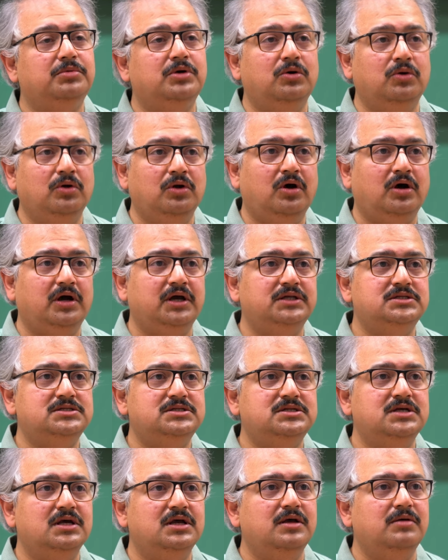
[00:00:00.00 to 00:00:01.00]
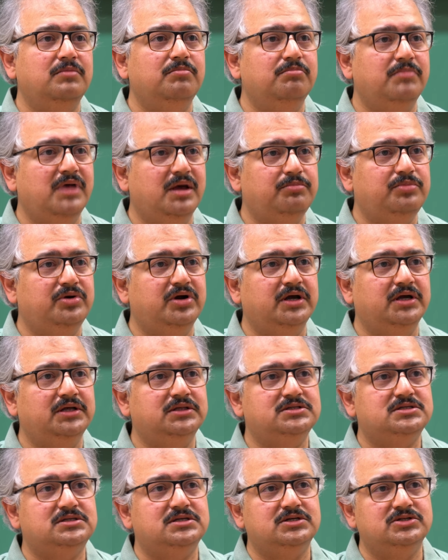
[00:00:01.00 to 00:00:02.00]
colloids,
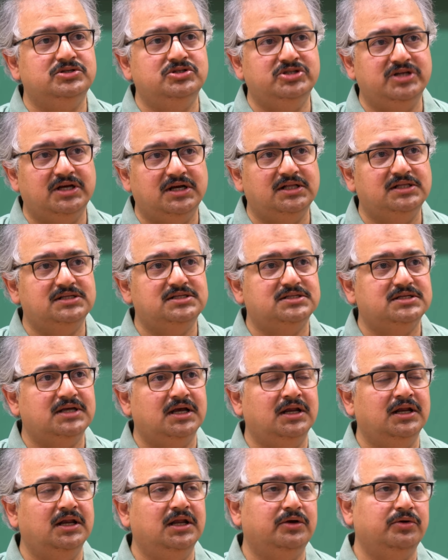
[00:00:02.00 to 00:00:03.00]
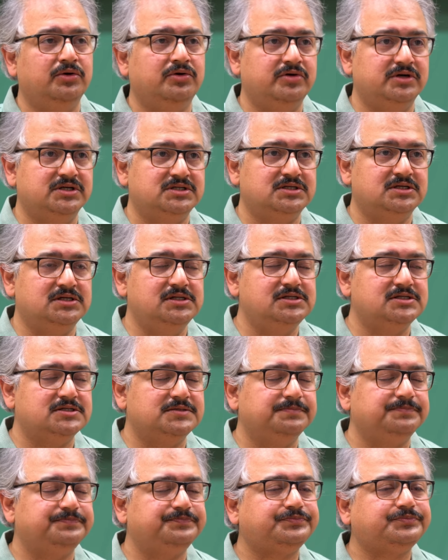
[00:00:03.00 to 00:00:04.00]
membranes, gels, and liquid crystals.
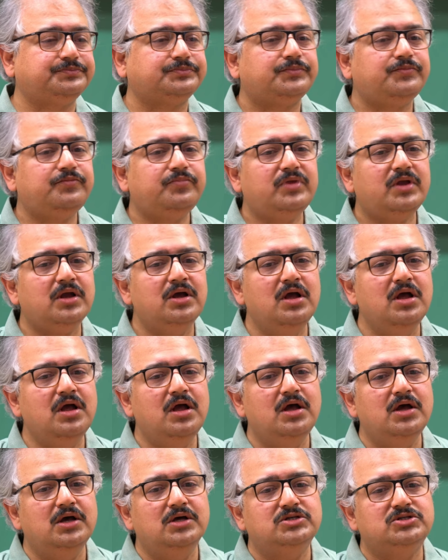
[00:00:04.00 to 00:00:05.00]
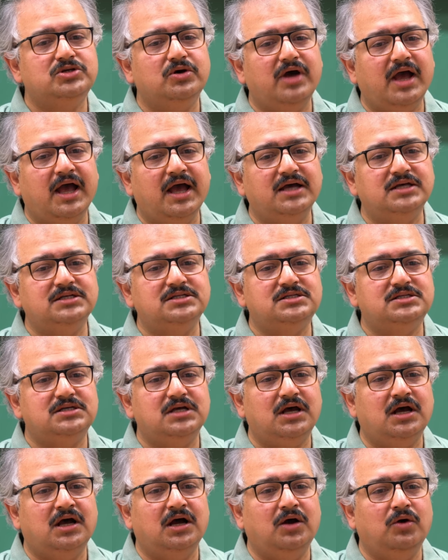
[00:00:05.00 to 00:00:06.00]
So as
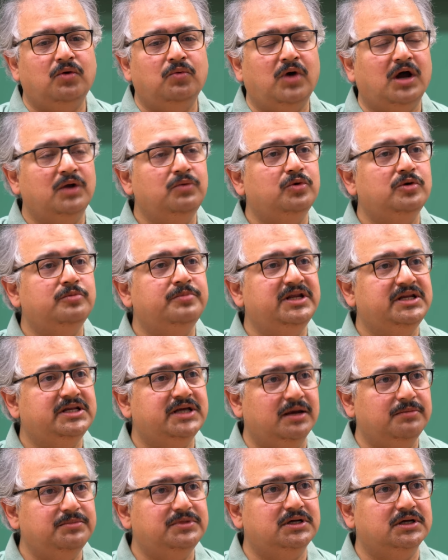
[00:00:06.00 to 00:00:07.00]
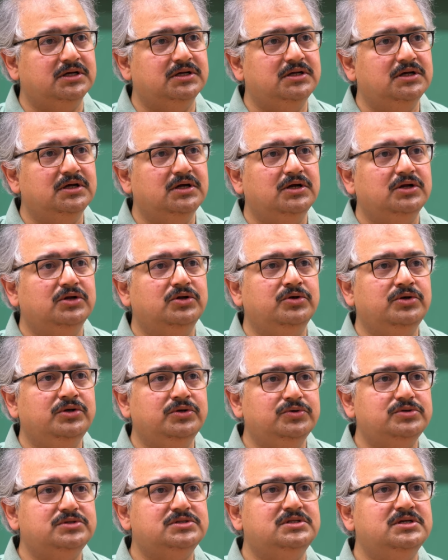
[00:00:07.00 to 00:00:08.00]
one would be tempted to
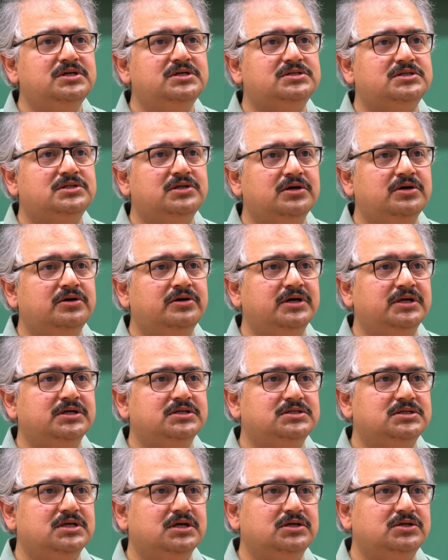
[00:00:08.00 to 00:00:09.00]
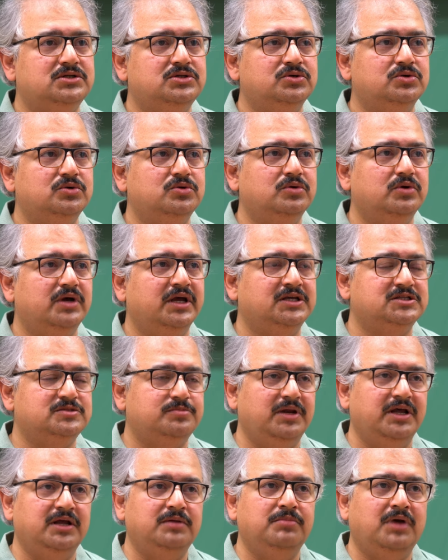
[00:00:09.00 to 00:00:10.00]
use these theories to
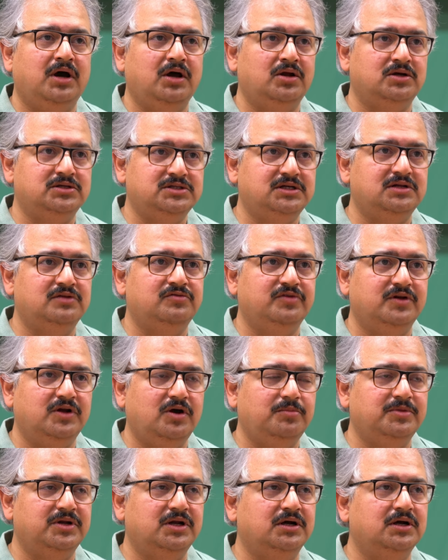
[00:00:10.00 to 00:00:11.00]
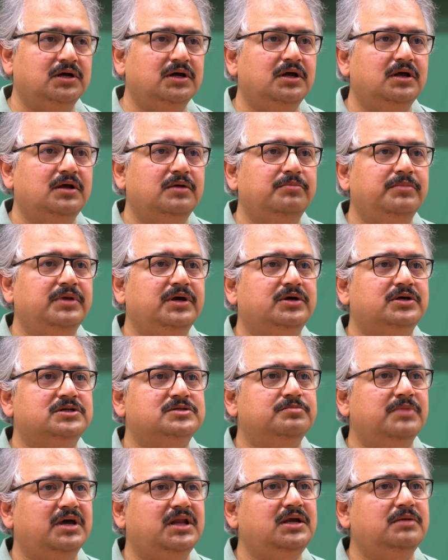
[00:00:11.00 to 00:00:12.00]
explain biological phenomena, because
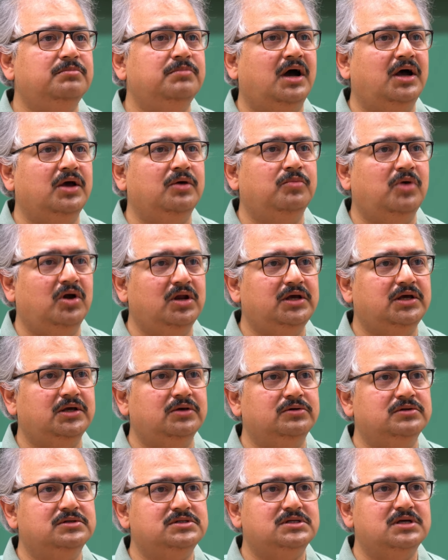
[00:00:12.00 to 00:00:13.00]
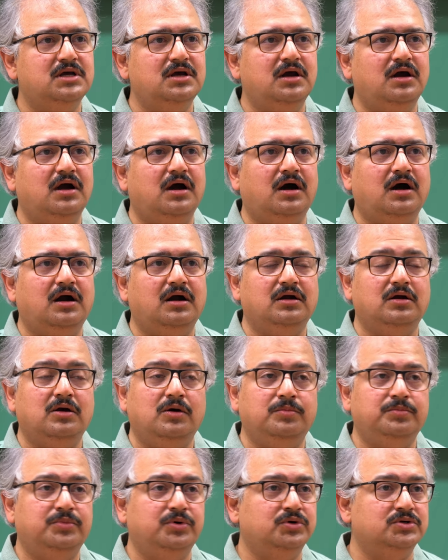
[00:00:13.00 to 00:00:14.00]
many biomolecules are
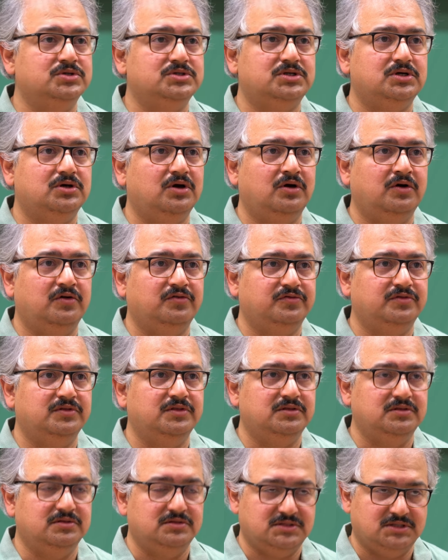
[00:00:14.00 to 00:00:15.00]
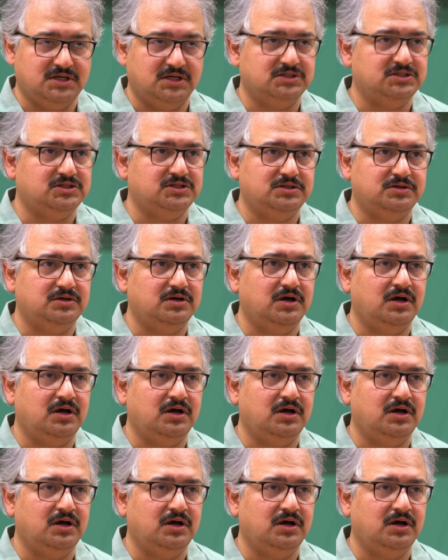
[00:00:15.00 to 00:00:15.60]
composed of such